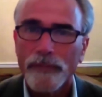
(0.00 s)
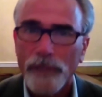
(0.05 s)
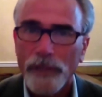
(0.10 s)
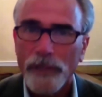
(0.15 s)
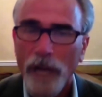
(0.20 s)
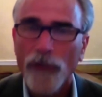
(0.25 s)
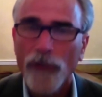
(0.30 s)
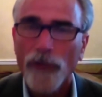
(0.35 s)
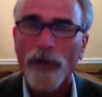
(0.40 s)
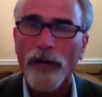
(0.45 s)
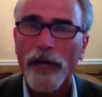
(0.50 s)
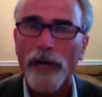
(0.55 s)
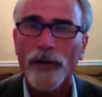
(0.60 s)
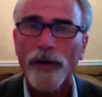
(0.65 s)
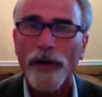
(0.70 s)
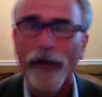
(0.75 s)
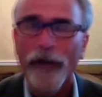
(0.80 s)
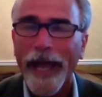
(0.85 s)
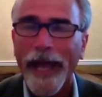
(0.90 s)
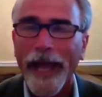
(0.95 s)

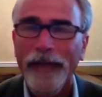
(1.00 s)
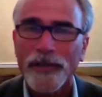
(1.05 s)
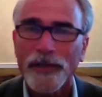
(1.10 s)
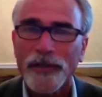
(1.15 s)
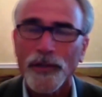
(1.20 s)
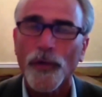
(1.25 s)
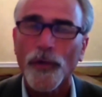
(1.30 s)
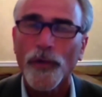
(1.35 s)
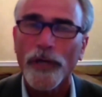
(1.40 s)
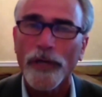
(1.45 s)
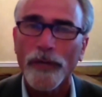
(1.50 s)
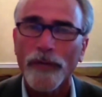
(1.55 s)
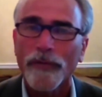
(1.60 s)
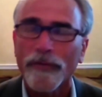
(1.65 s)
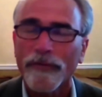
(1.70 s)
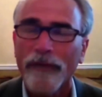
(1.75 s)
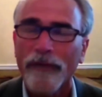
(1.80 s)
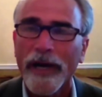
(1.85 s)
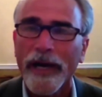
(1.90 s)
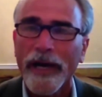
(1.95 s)
contractor X is going to
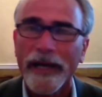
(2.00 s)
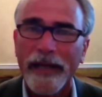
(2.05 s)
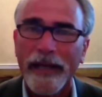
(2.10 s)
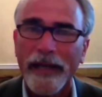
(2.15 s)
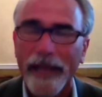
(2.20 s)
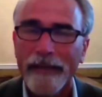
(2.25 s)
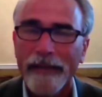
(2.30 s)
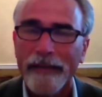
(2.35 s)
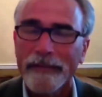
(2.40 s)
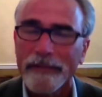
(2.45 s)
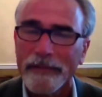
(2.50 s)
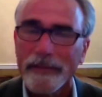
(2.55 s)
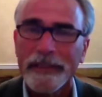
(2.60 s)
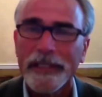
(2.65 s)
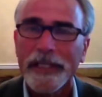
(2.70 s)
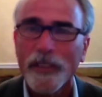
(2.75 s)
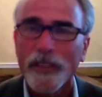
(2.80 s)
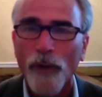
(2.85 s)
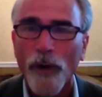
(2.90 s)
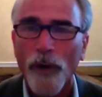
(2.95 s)
provide
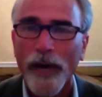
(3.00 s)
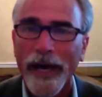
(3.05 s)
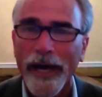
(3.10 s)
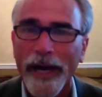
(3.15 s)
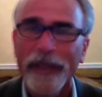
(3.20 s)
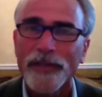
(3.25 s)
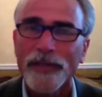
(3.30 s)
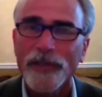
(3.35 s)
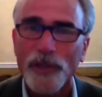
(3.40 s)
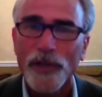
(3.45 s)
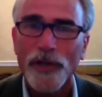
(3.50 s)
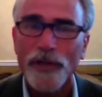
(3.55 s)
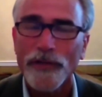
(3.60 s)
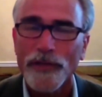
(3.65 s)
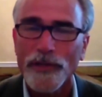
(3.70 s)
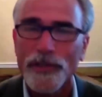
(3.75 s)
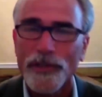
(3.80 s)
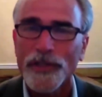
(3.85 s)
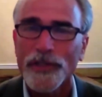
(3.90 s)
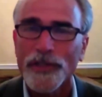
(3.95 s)
ZY
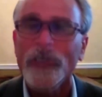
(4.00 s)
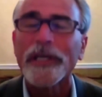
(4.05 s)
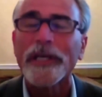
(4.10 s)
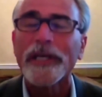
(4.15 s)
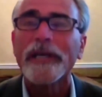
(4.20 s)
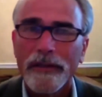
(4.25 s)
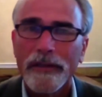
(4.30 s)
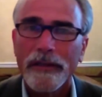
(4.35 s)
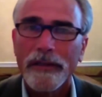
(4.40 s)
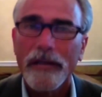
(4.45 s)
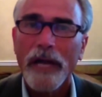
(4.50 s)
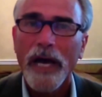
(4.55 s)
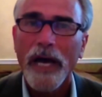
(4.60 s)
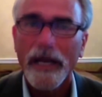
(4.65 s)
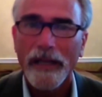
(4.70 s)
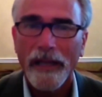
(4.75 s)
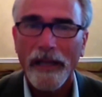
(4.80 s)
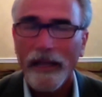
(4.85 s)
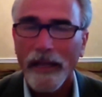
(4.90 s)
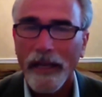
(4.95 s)
services,
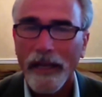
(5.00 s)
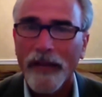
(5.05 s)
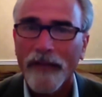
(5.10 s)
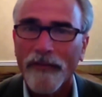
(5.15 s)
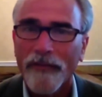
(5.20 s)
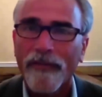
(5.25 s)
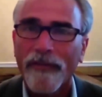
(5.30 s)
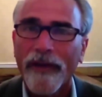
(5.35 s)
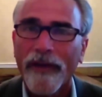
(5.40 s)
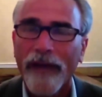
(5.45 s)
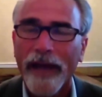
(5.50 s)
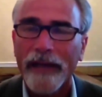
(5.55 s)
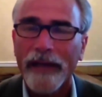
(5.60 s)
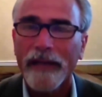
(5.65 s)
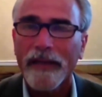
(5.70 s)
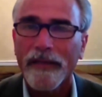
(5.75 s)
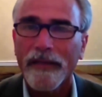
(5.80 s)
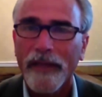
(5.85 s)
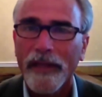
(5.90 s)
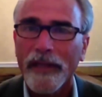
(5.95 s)
not in
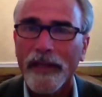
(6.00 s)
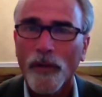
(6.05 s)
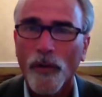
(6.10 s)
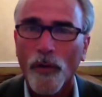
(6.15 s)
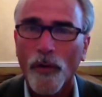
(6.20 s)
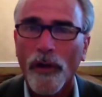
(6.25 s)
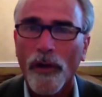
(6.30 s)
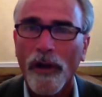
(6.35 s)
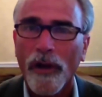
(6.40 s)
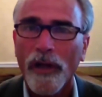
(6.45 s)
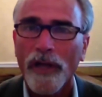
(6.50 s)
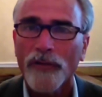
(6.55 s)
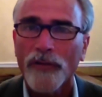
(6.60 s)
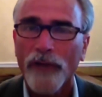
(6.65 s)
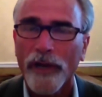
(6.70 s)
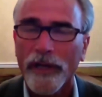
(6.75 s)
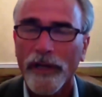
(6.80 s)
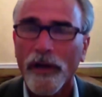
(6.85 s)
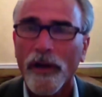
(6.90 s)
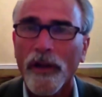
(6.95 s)
effect the total
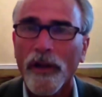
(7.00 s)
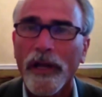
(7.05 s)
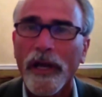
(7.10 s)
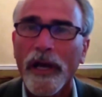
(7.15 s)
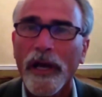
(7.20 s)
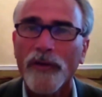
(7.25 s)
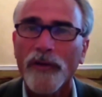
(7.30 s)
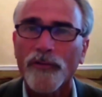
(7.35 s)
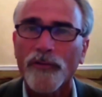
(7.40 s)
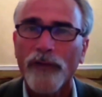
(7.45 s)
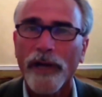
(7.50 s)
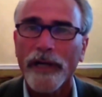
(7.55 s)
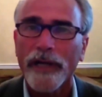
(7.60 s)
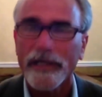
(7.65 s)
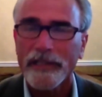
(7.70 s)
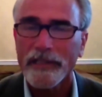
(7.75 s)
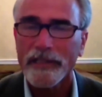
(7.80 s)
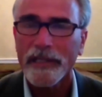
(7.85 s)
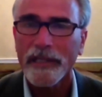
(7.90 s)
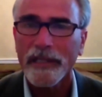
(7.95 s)
contract. All the
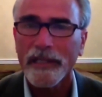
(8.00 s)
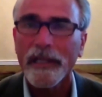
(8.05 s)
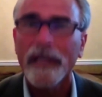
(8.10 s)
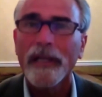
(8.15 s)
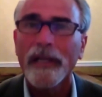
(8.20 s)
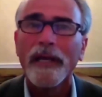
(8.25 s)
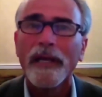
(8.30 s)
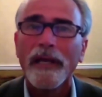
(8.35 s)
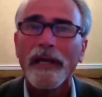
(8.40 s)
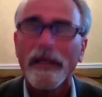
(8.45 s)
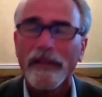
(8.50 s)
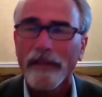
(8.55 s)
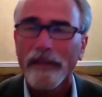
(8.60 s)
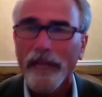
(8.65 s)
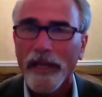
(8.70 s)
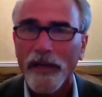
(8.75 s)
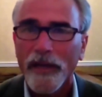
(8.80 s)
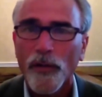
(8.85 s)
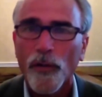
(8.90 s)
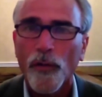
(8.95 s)
contract is in
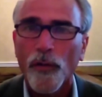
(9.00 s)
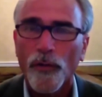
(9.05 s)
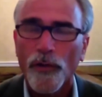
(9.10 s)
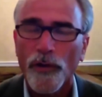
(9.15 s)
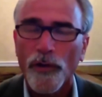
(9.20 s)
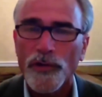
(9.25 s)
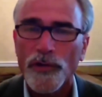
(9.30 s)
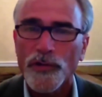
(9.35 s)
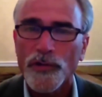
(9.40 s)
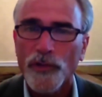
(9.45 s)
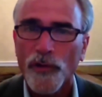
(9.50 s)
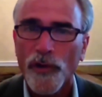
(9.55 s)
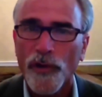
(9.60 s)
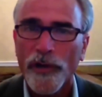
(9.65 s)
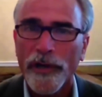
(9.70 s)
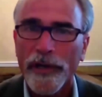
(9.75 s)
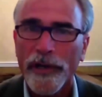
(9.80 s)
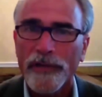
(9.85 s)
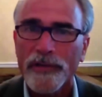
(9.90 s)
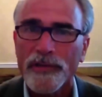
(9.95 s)
the numerous
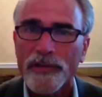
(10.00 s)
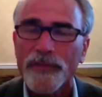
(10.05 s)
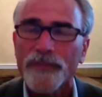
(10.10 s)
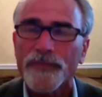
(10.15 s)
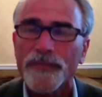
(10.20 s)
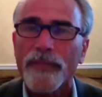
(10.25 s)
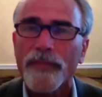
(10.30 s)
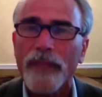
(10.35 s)
drawings